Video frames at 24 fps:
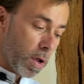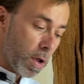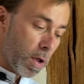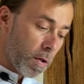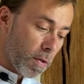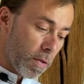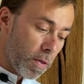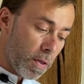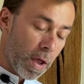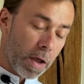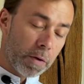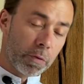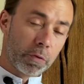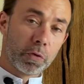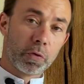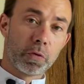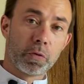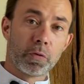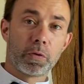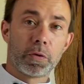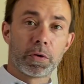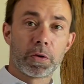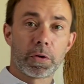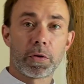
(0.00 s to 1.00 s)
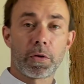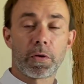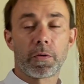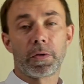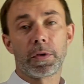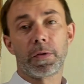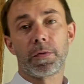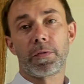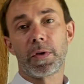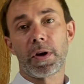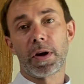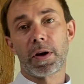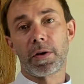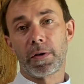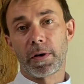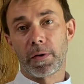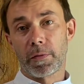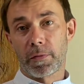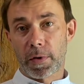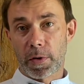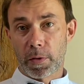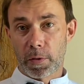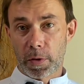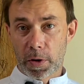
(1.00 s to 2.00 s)
Now to serve it very,
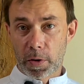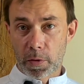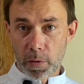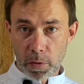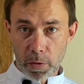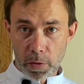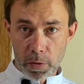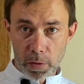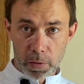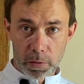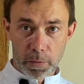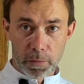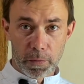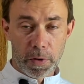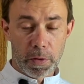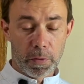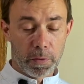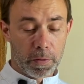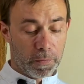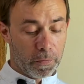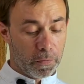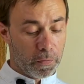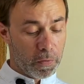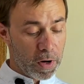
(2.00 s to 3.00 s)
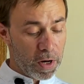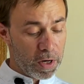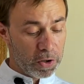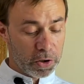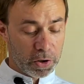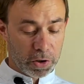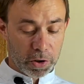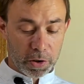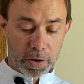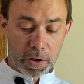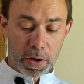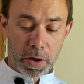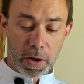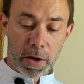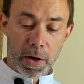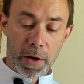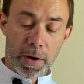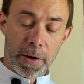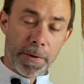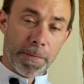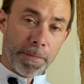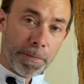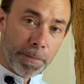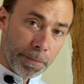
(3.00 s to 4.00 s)
very cold, very fresh,
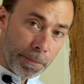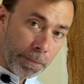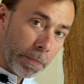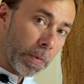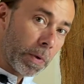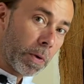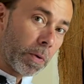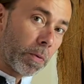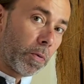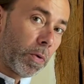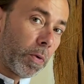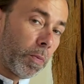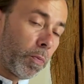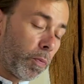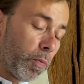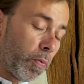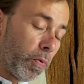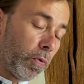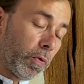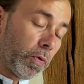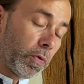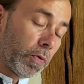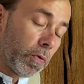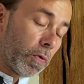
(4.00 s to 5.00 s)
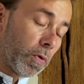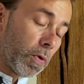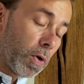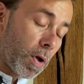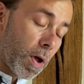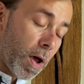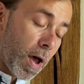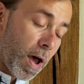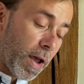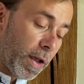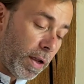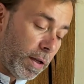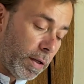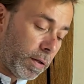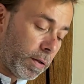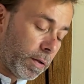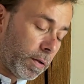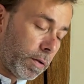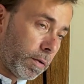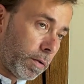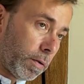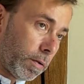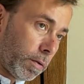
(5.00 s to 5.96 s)
we put ice.